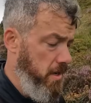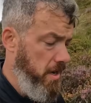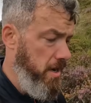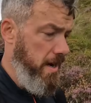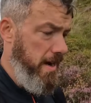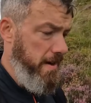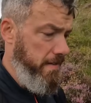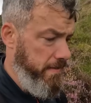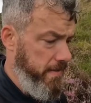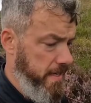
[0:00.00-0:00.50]

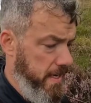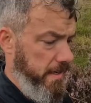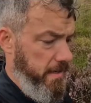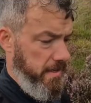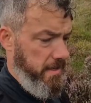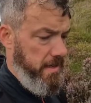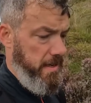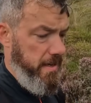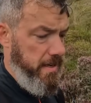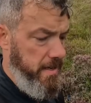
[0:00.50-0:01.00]
I have
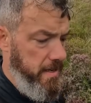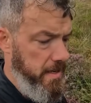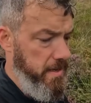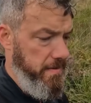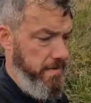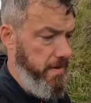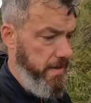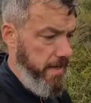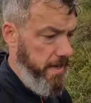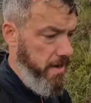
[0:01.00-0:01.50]
technically,
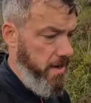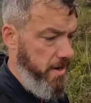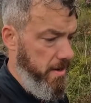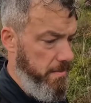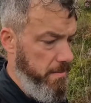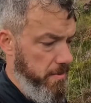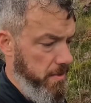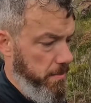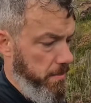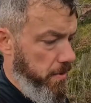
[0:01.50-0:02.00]
if I get
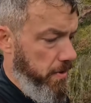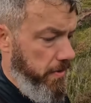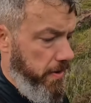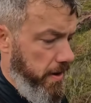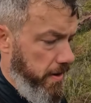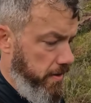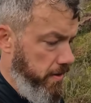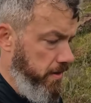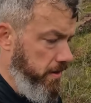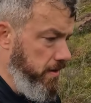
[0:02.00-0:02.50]
home
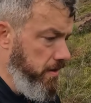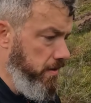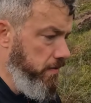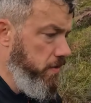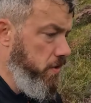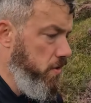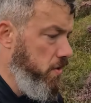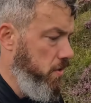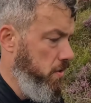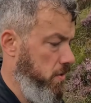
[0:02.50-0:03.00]
tomorrow,
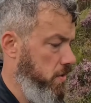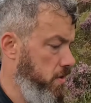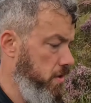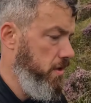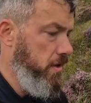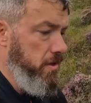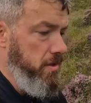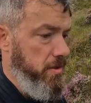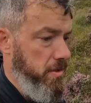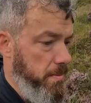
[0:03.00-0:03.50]
I've got
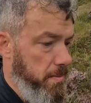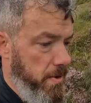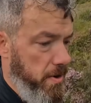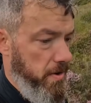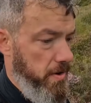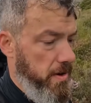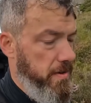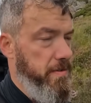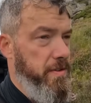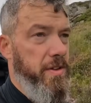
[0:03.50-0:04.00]

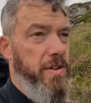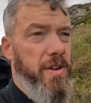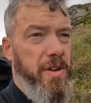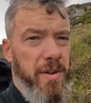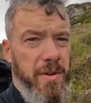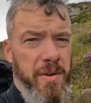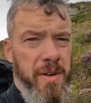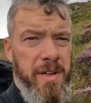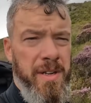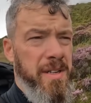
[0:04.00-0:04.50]
tomorrow
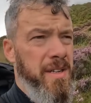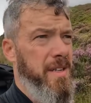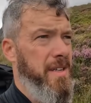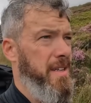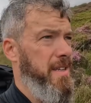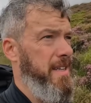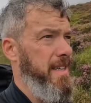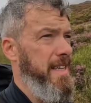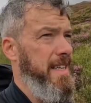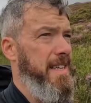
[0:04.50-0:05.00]
afternoon
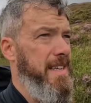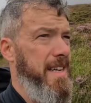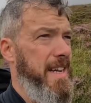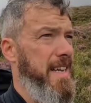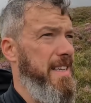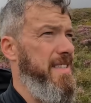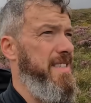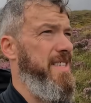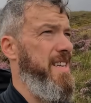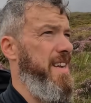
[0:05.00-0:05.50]

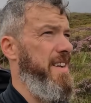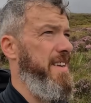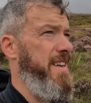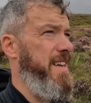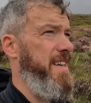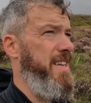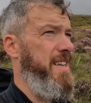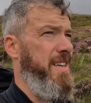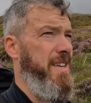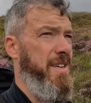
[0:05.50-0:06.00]
and
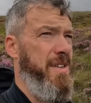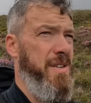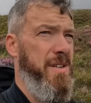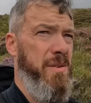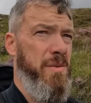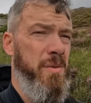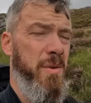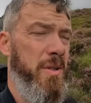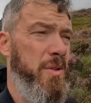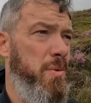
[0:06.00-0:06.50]
Sunday,
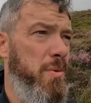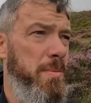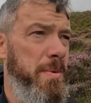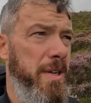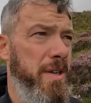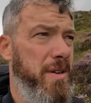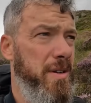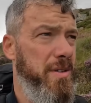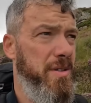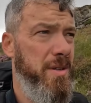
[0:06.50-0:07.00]
which will
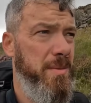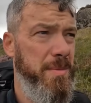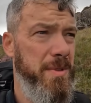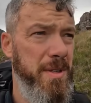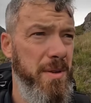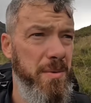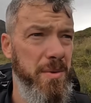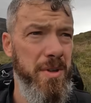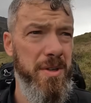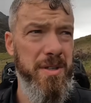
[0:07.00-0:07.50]
be good because I'm
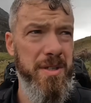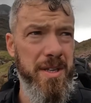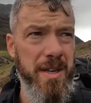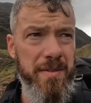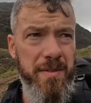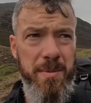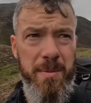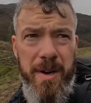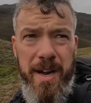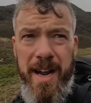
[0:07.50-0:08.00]
still doing
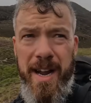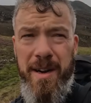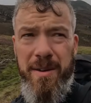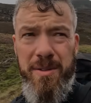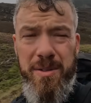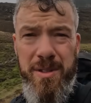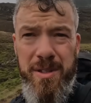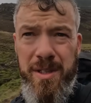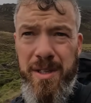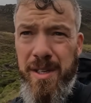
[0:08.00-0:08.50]
stuff to my
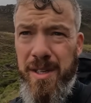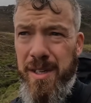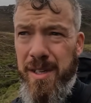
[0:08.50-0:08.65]
house.